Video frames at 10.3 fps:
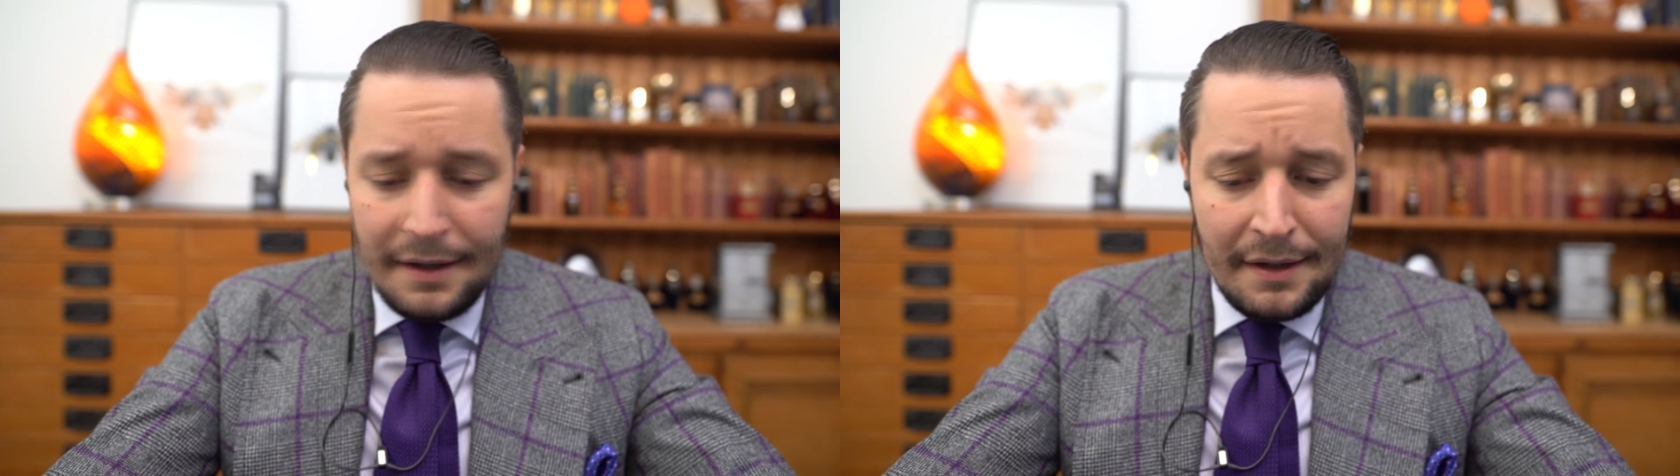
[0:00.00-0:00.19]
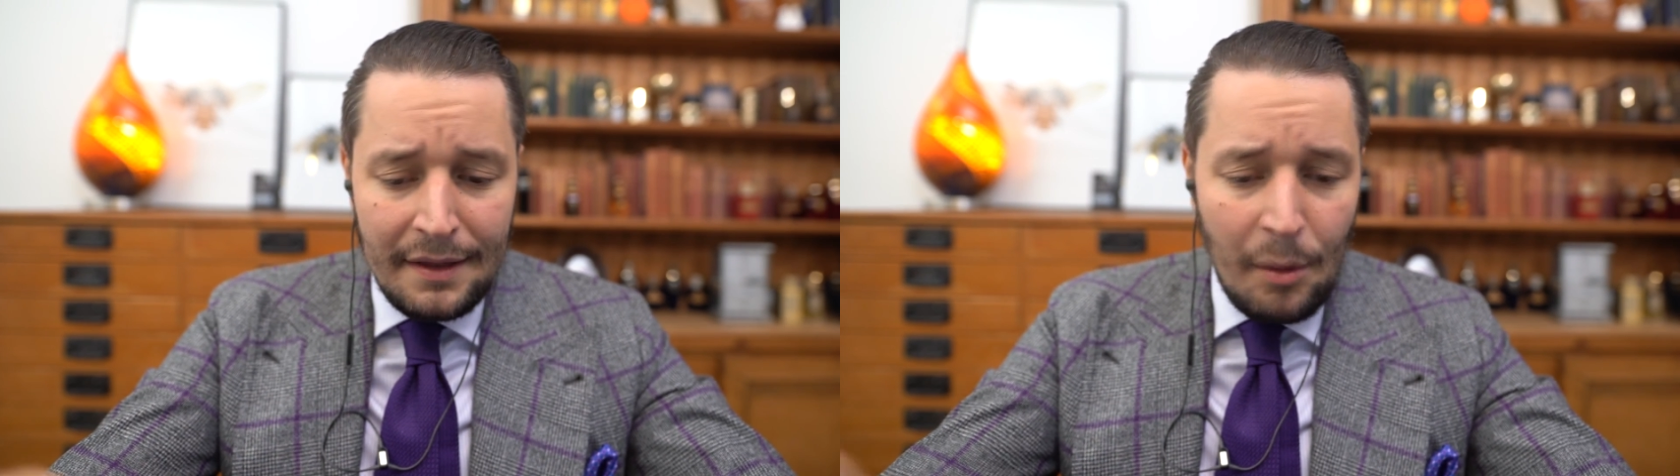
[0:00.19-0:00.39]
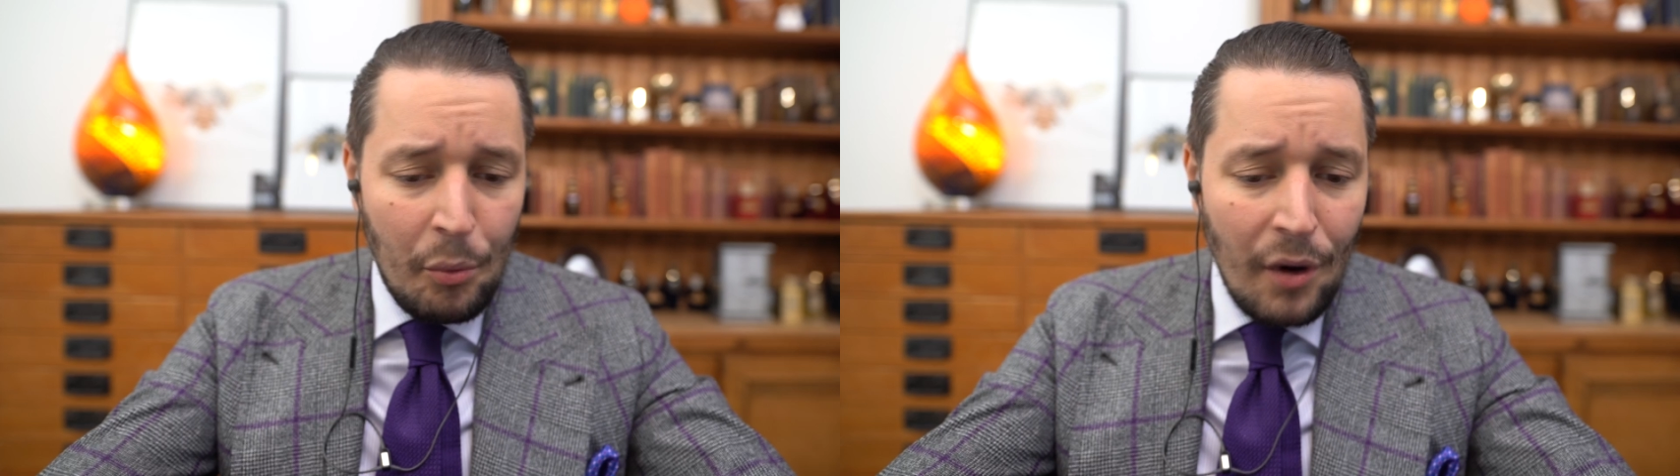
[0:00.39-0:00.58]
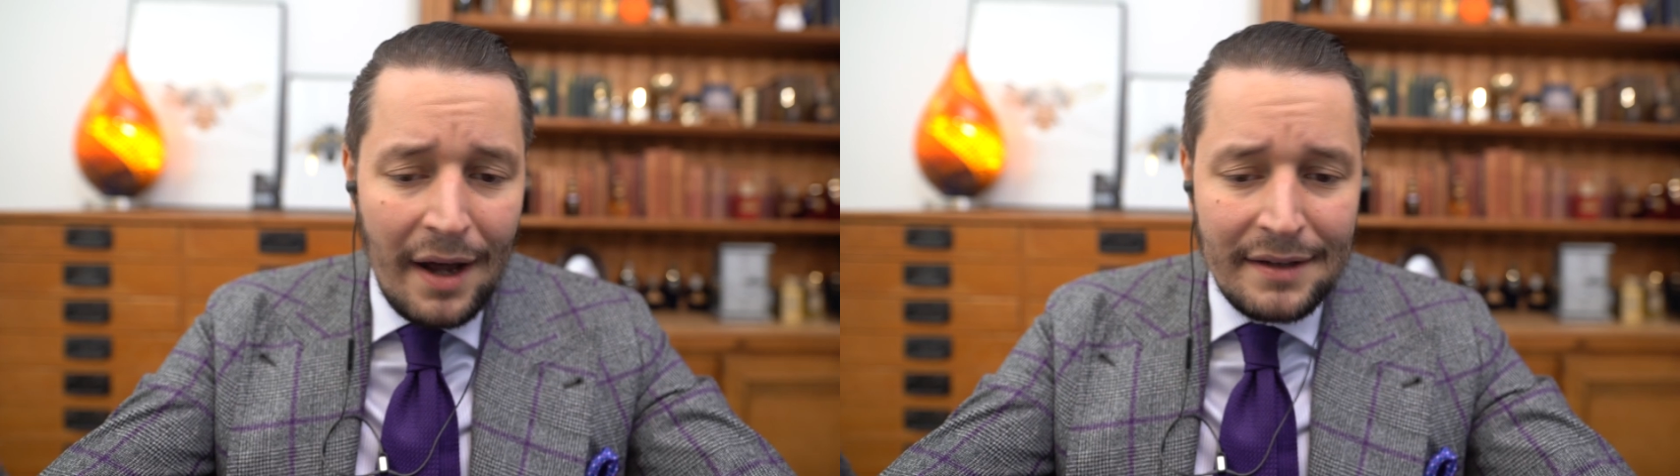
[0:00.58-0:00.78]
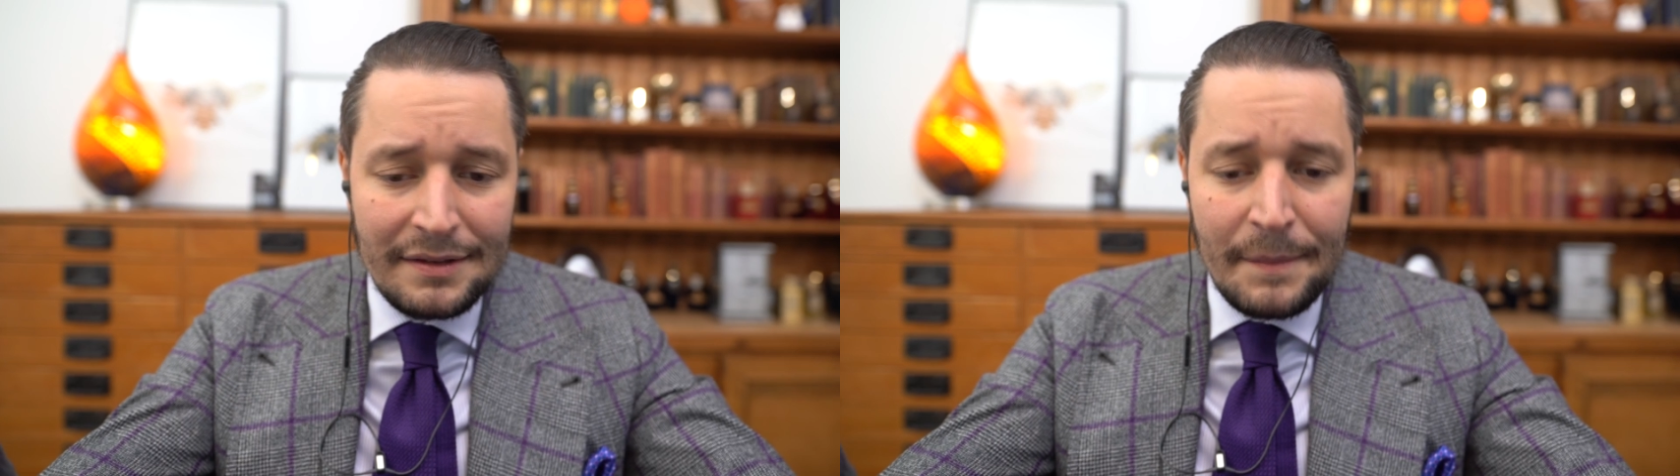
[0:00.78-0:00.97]
the
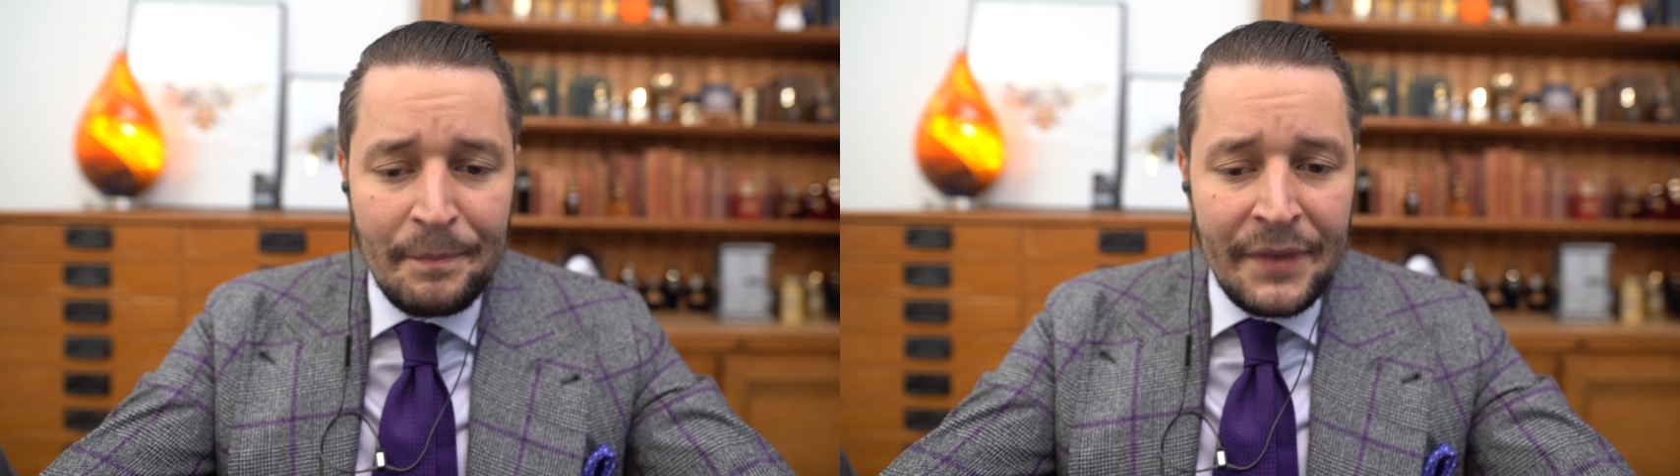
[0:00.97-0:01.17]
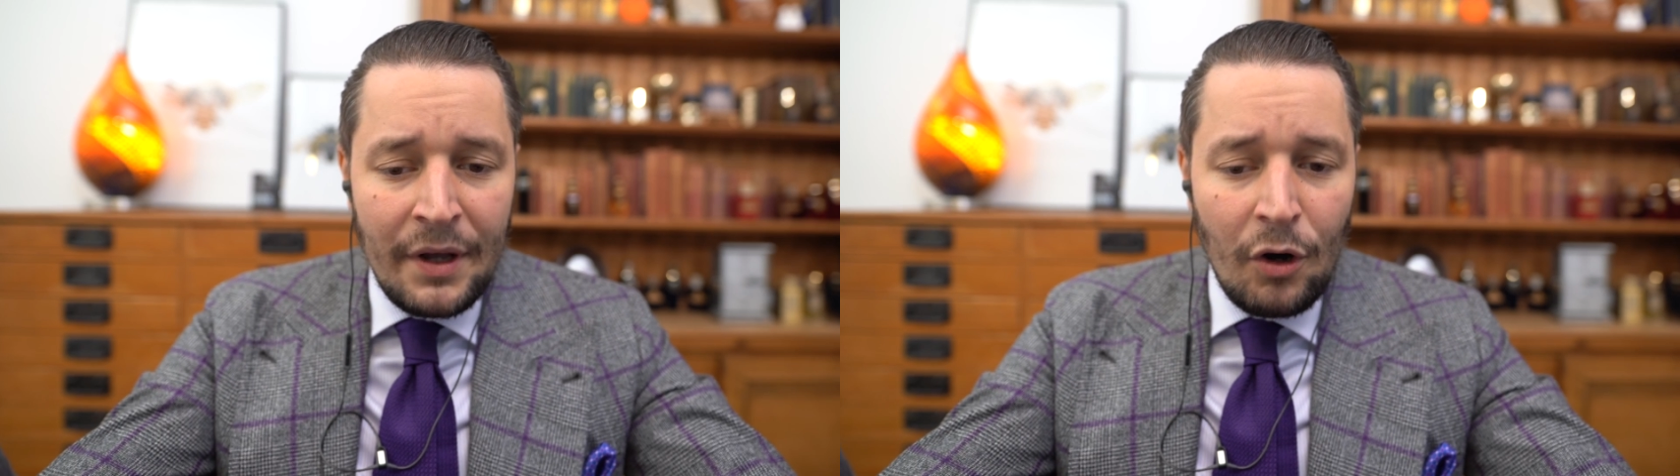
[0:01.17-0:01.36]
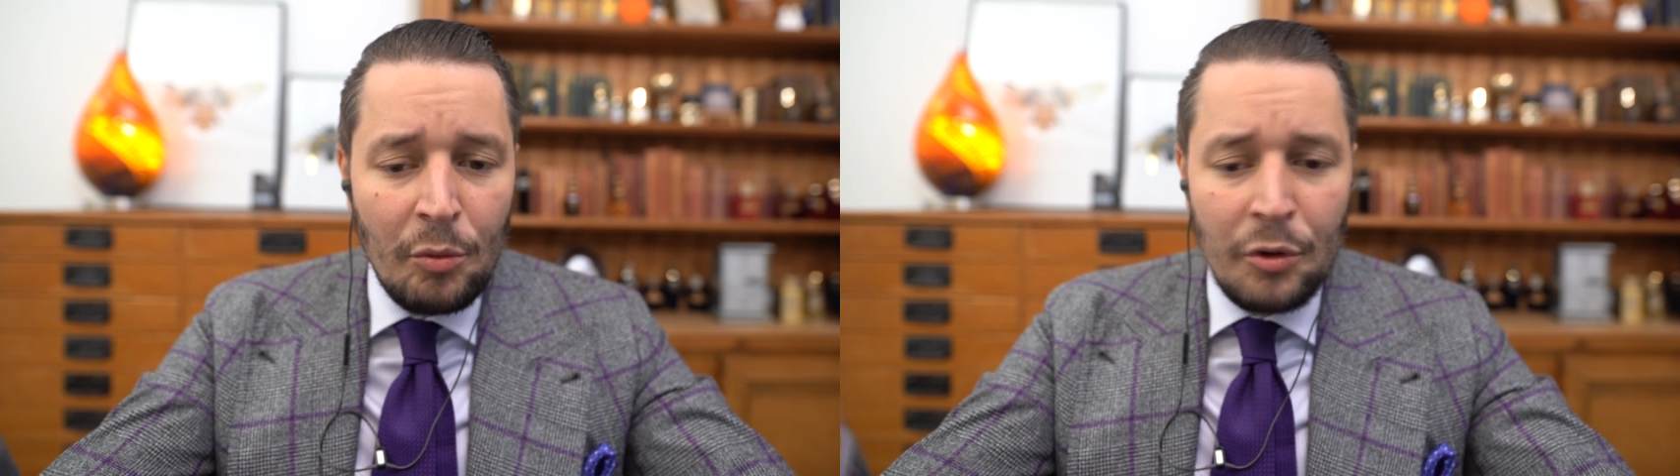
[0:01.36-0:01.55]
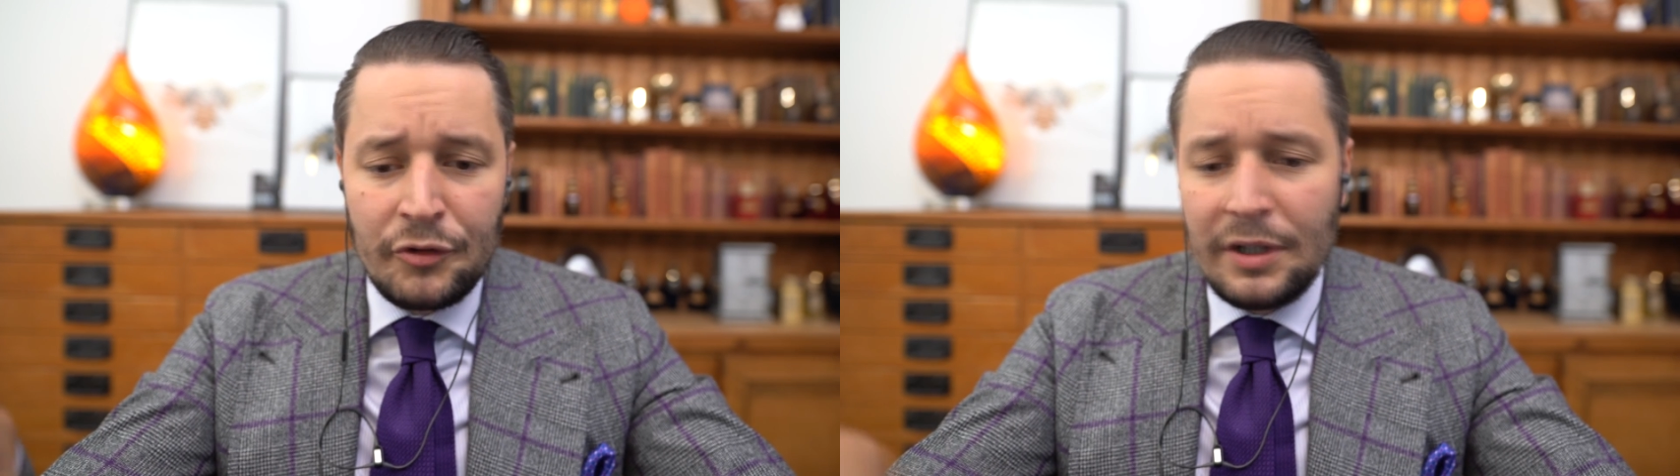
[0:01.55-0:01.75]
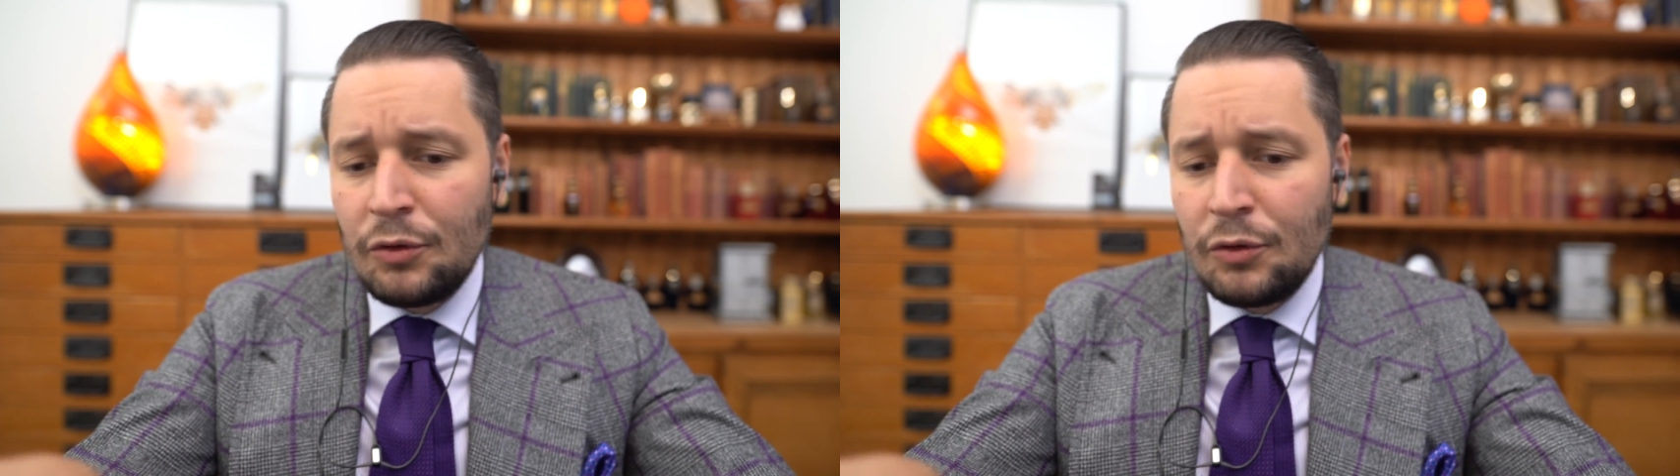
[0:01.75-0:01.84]
price almost